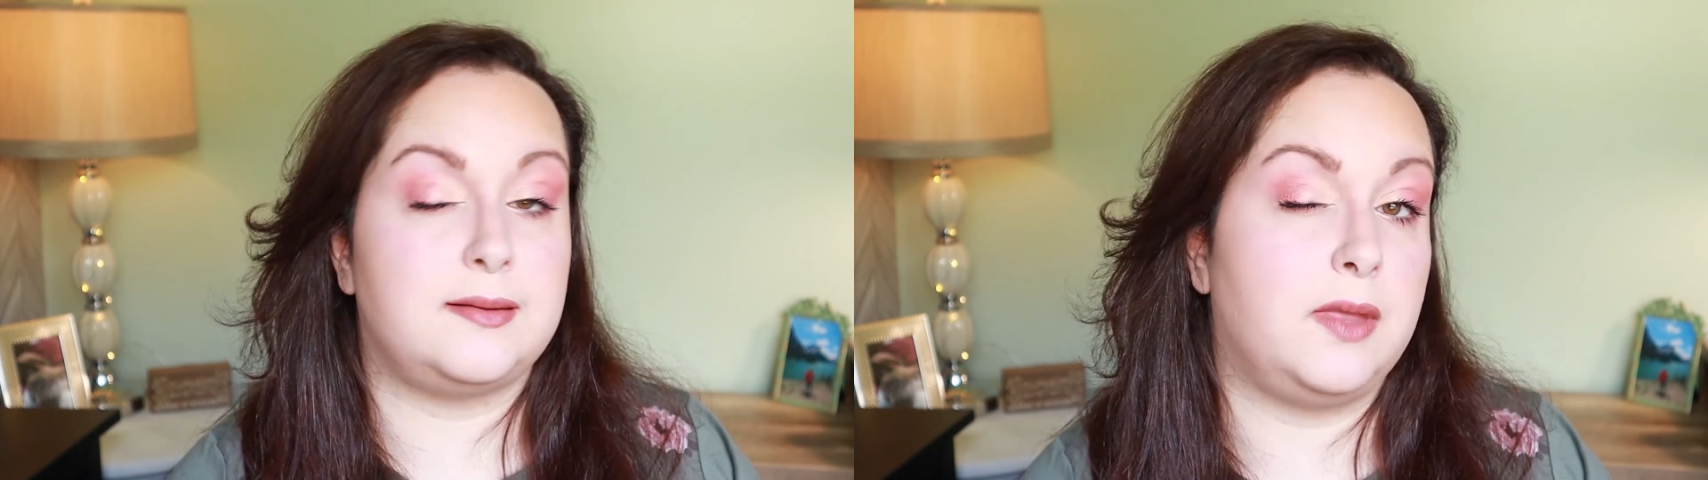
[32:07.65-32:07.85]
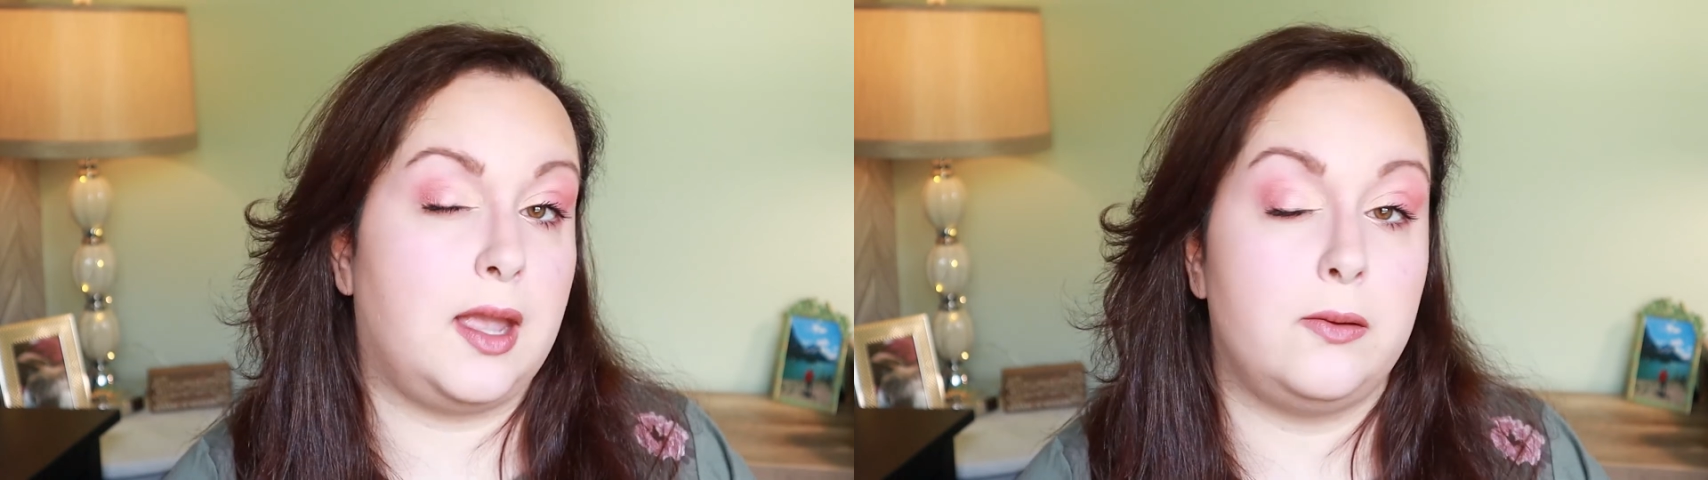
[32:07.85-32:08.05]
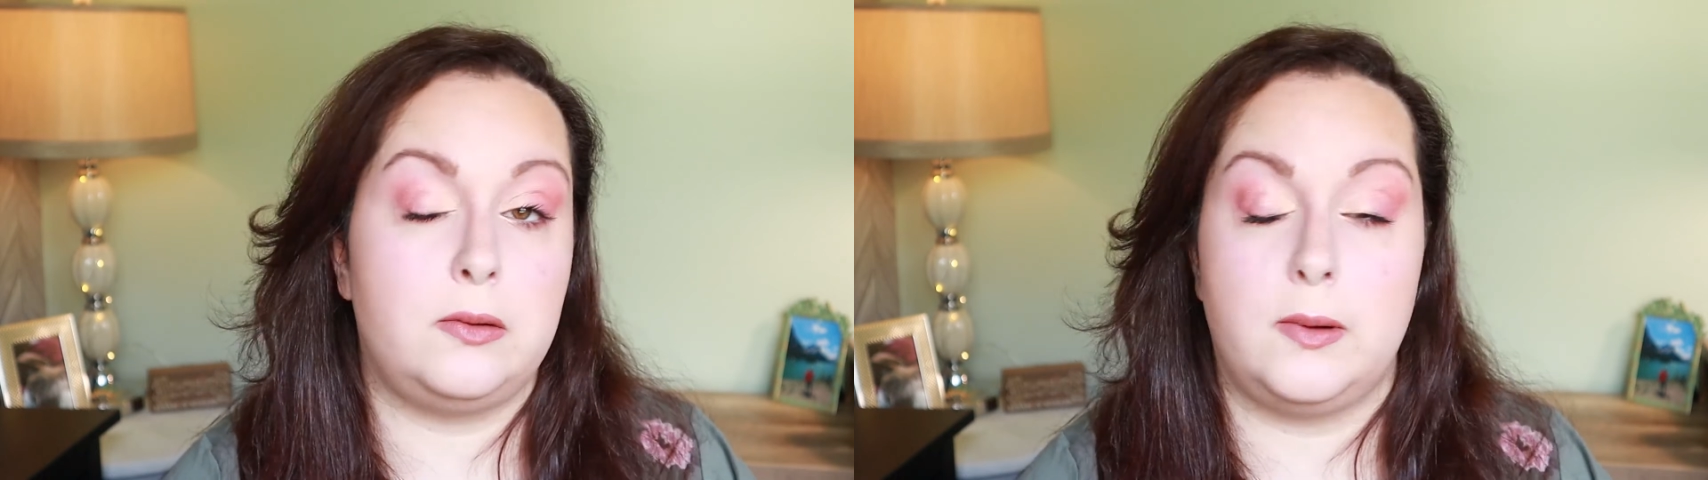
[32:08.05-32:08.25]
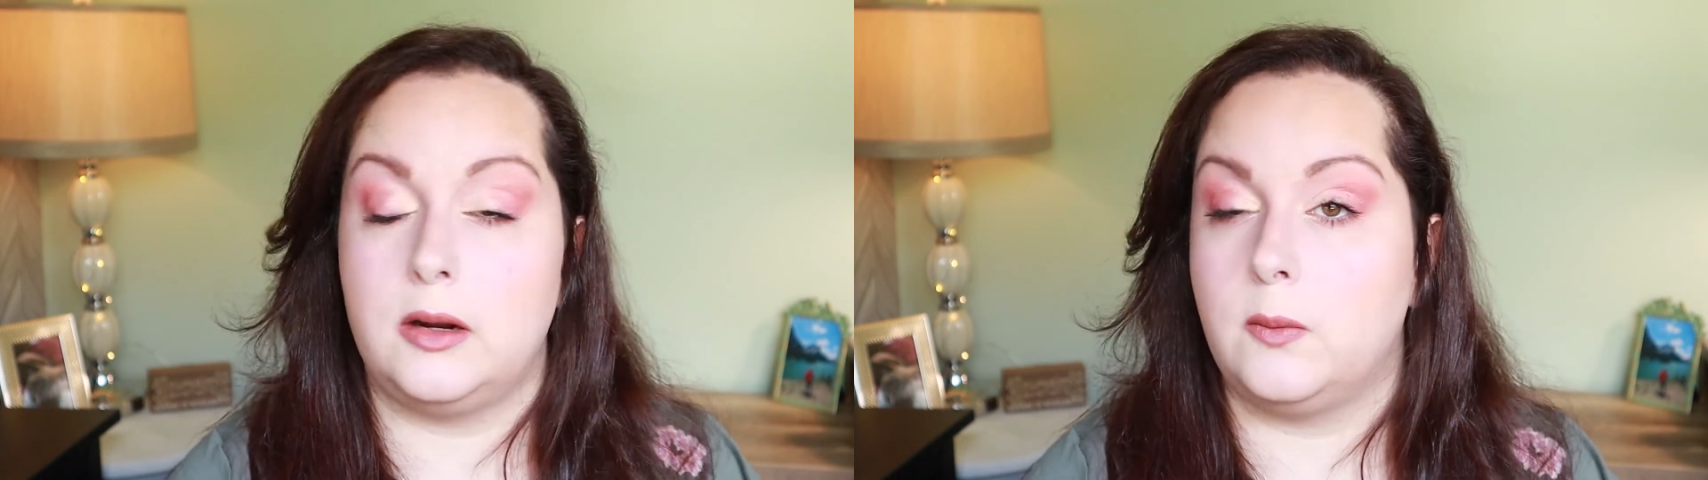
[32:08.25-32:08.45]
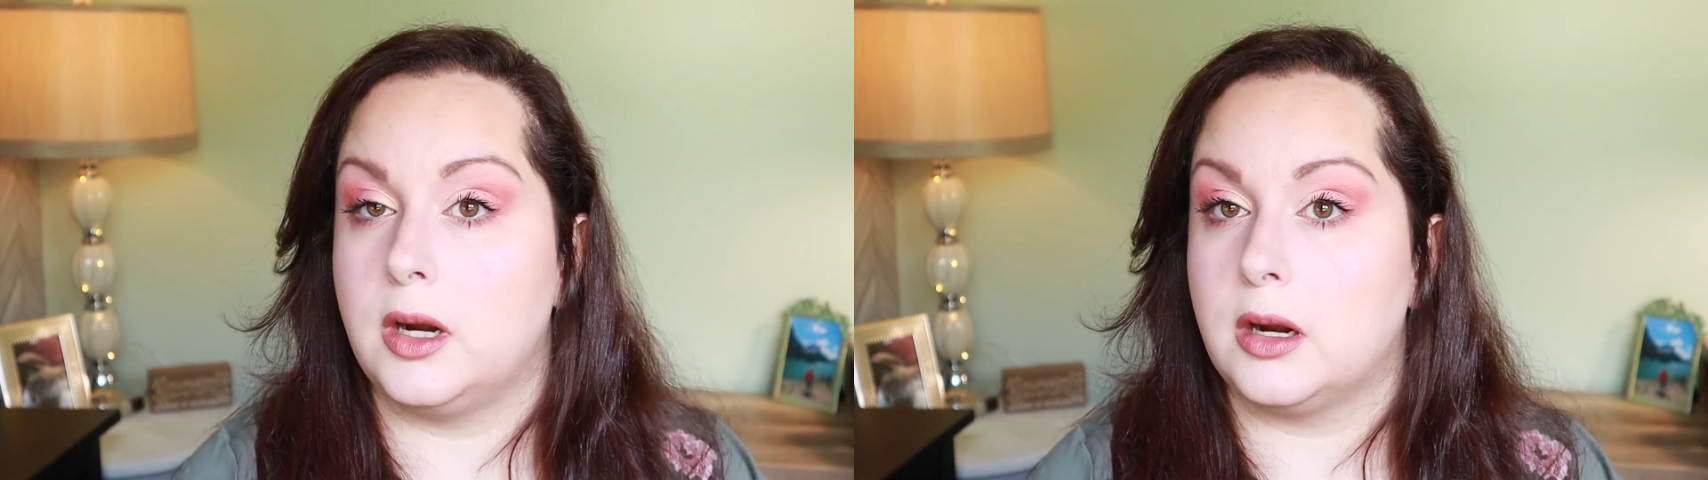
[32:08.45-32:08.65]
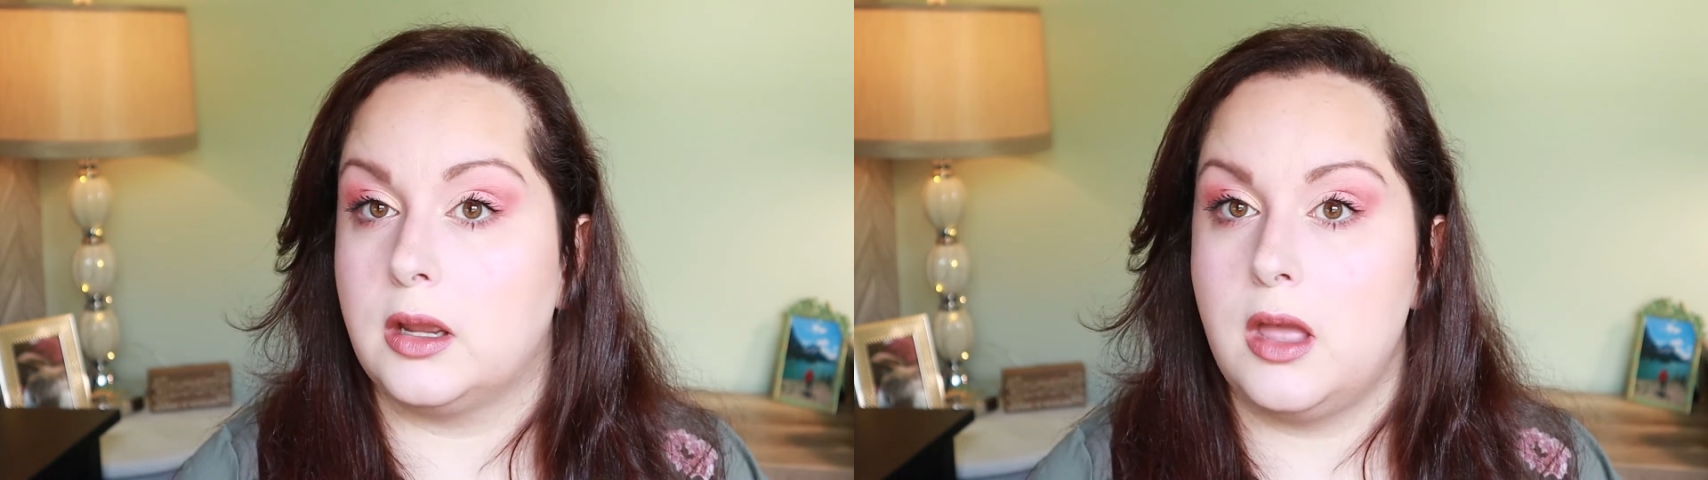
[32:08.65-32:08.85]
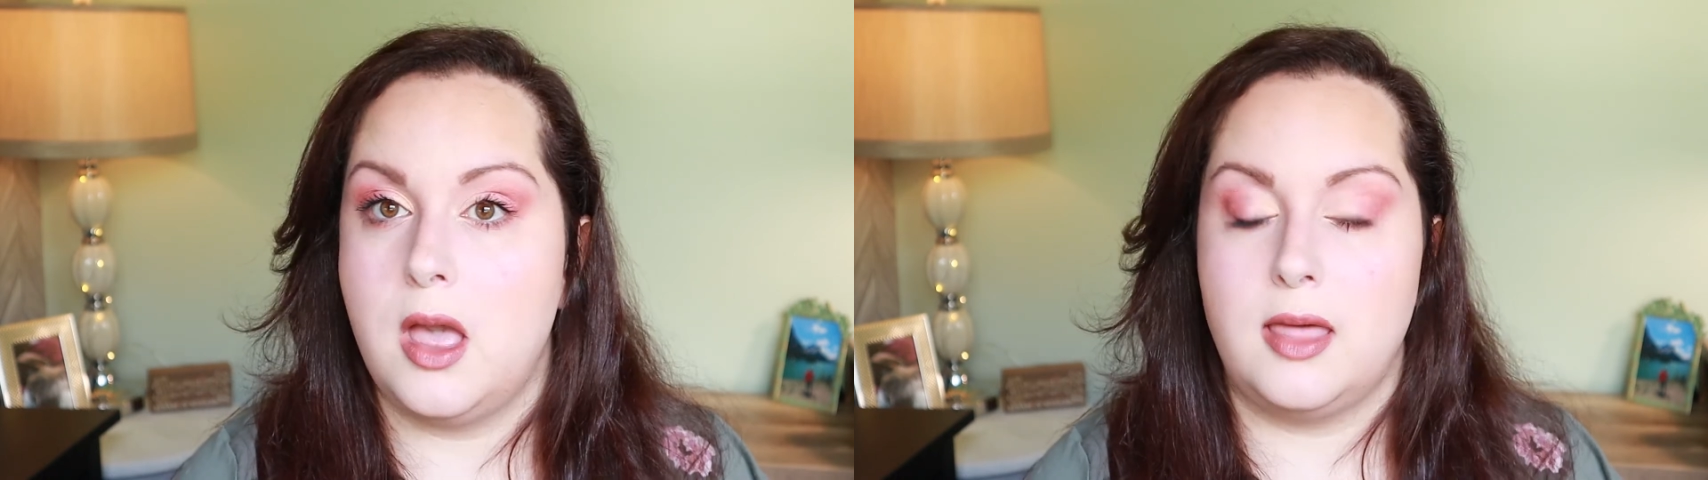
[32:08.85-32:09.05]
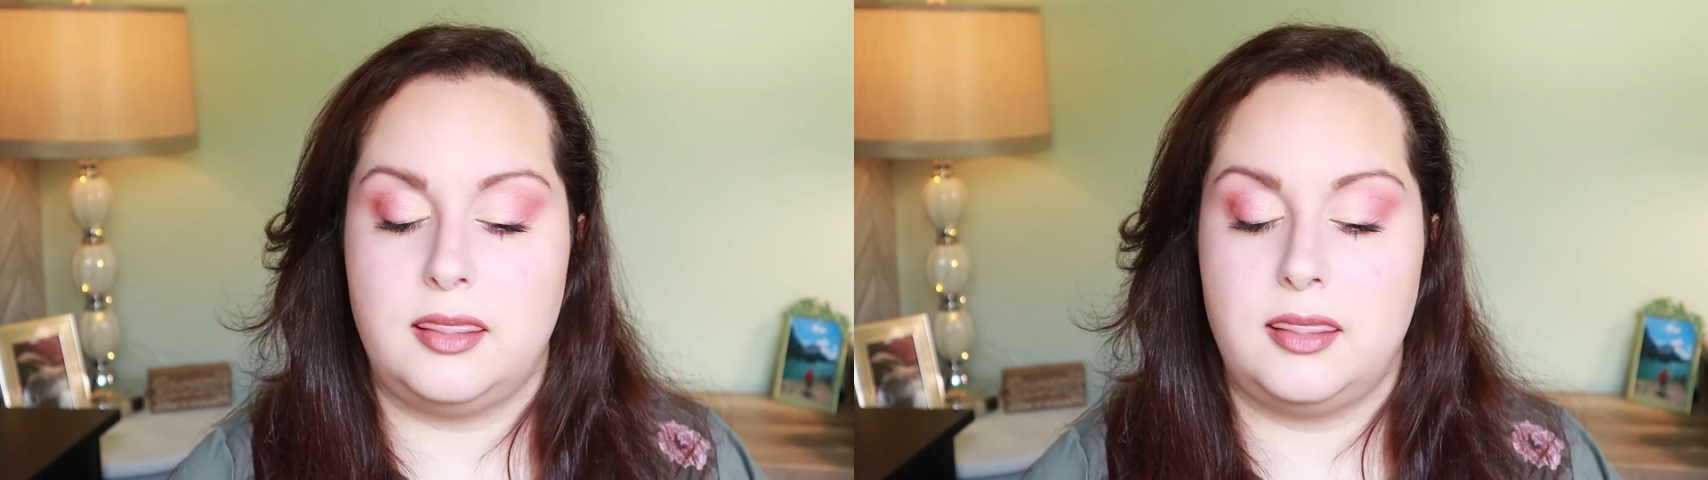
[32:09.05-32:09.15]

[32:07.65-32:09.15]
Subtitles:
something I would wear to work.